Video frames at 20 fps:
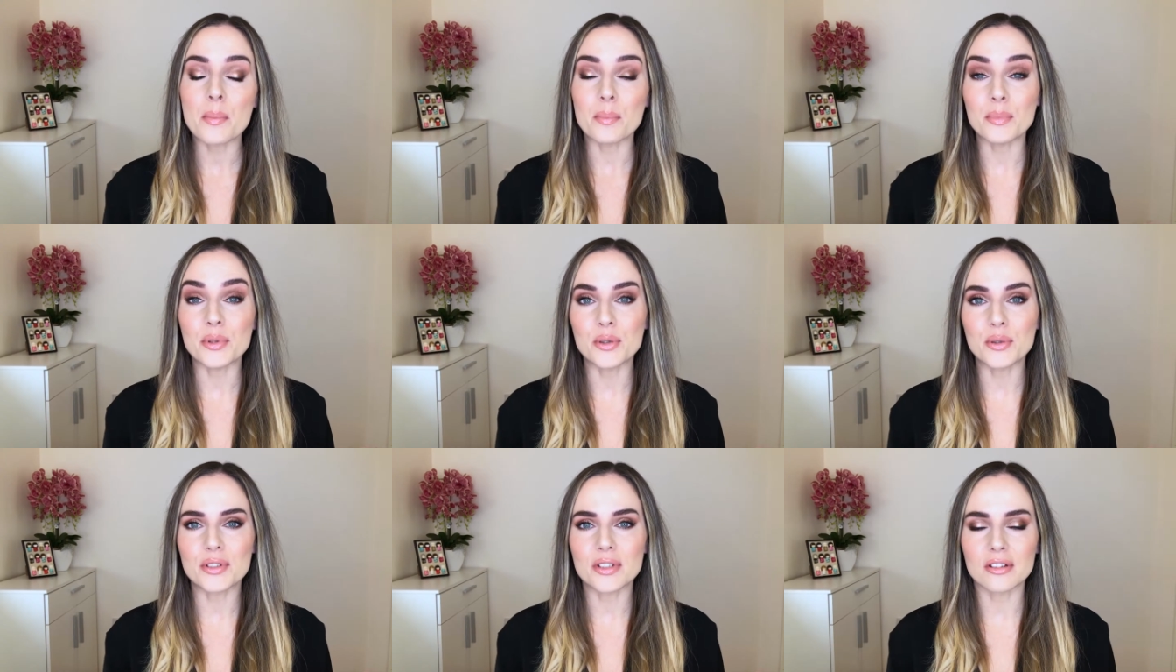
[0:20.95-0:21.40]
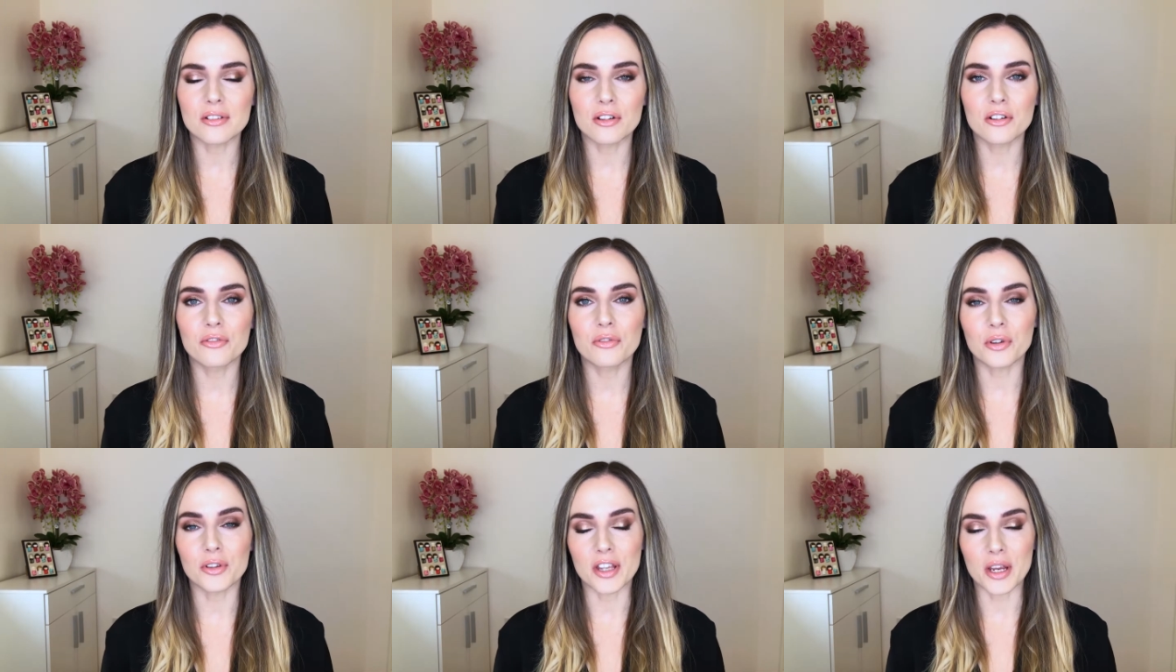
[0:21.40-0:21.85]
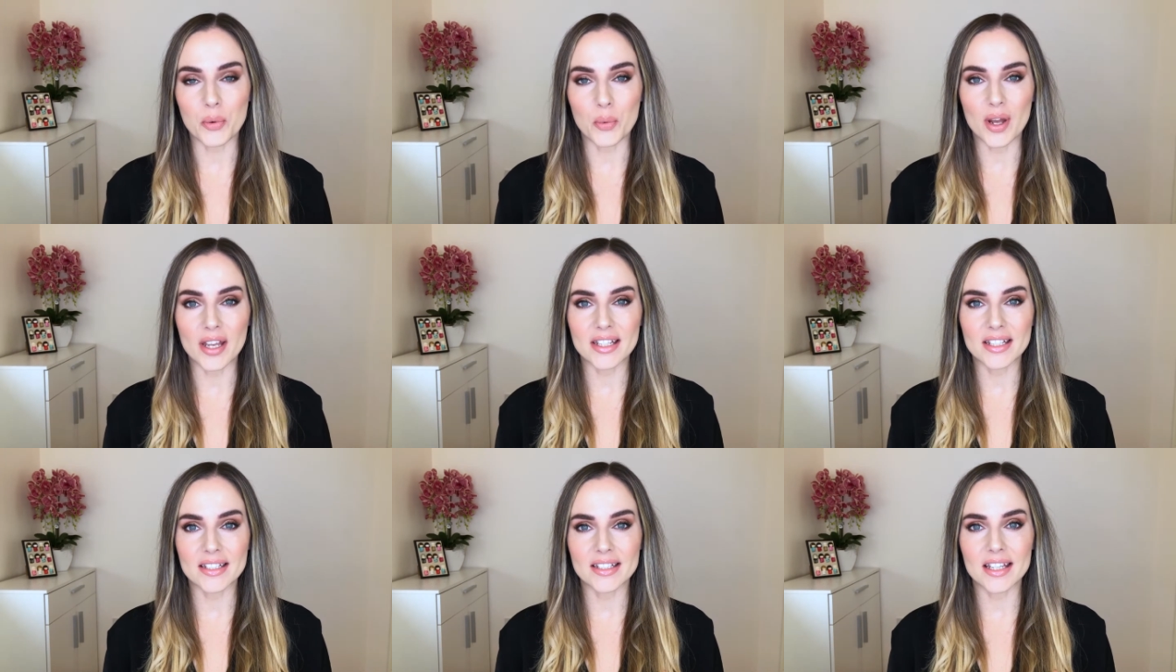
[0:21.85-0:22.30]
beauty look for the
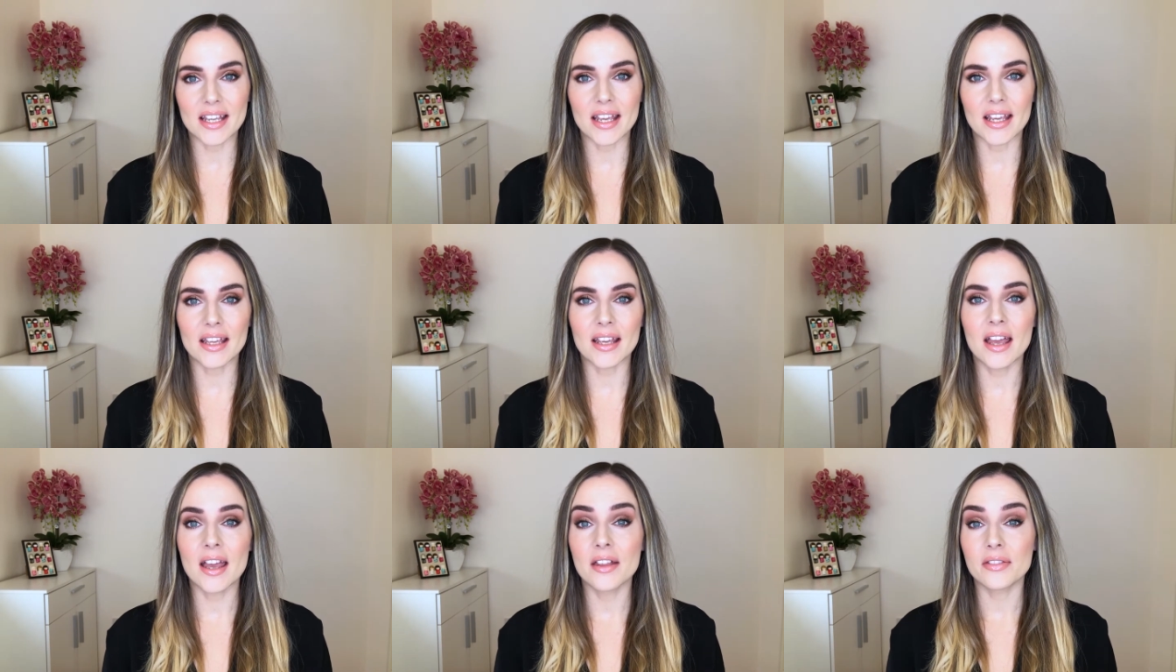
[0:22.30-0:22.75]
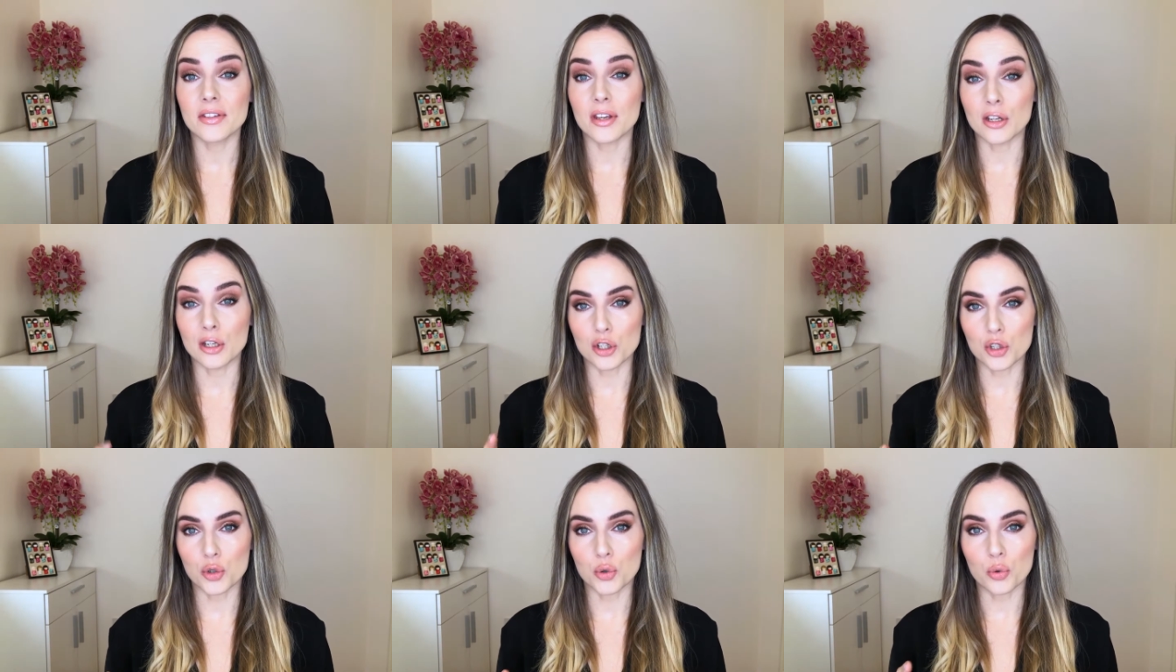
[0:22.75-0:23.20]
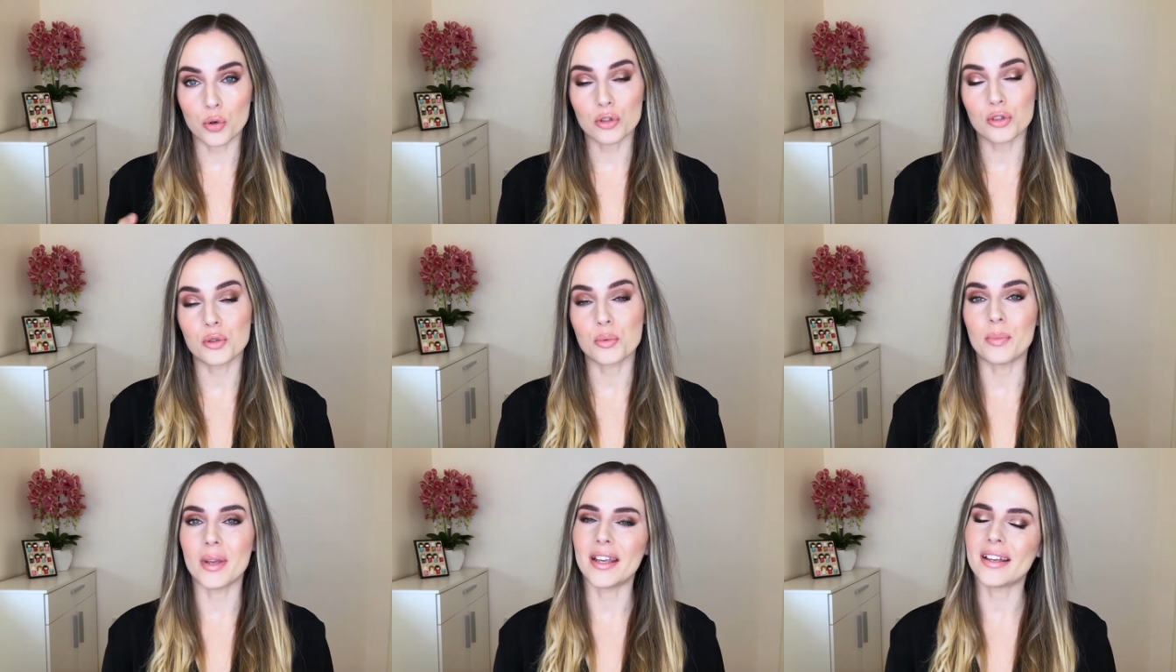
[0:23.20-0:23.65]
wedding day that is sure
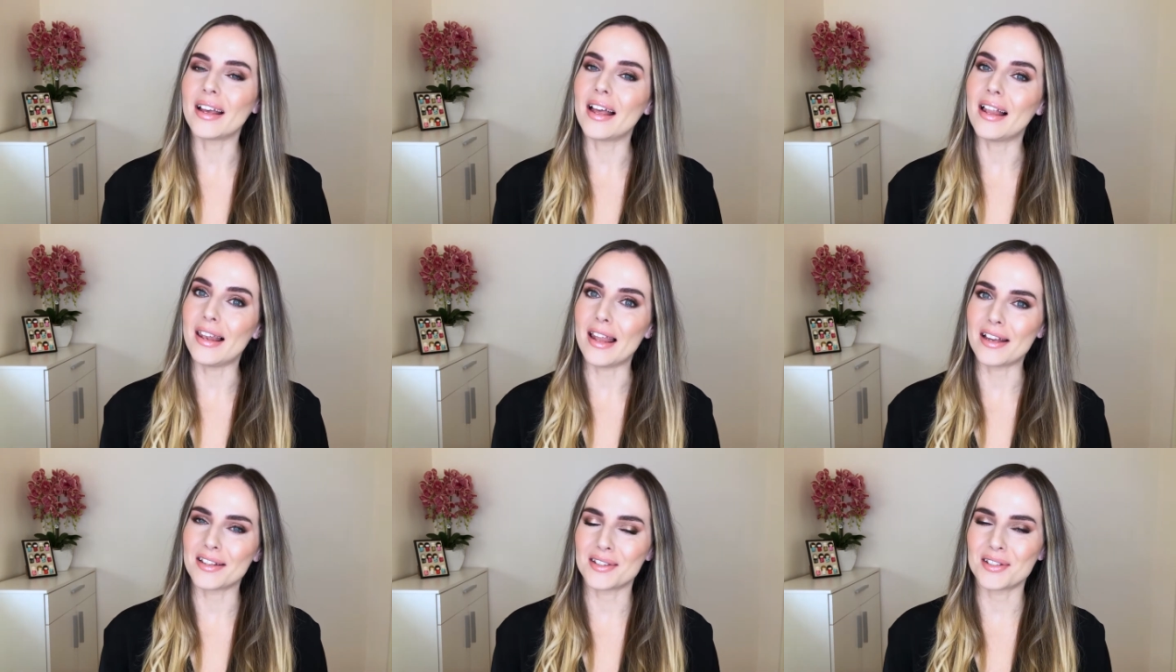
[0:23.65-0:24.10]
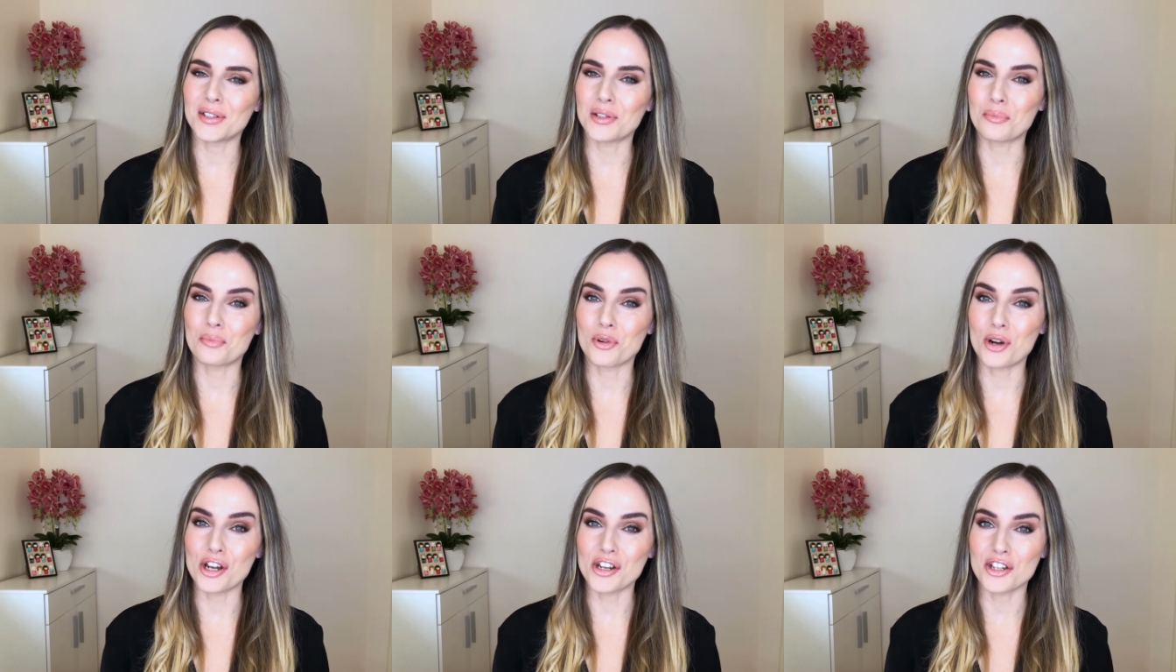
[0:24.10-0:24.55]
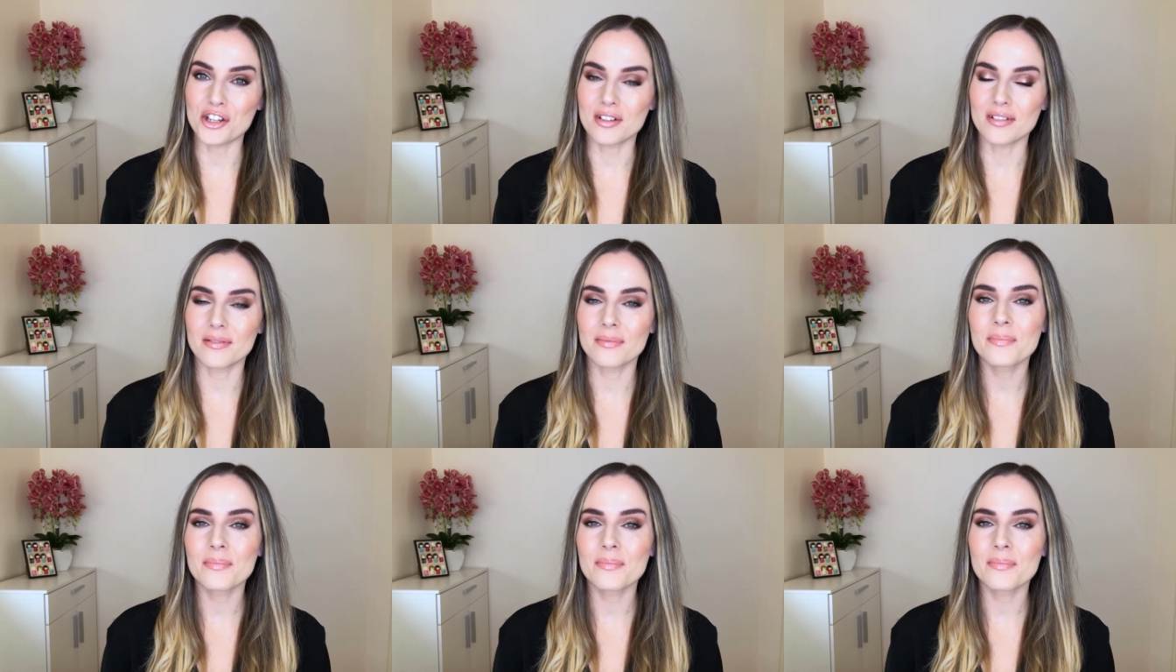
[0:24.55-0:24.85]
to make a lasting impression.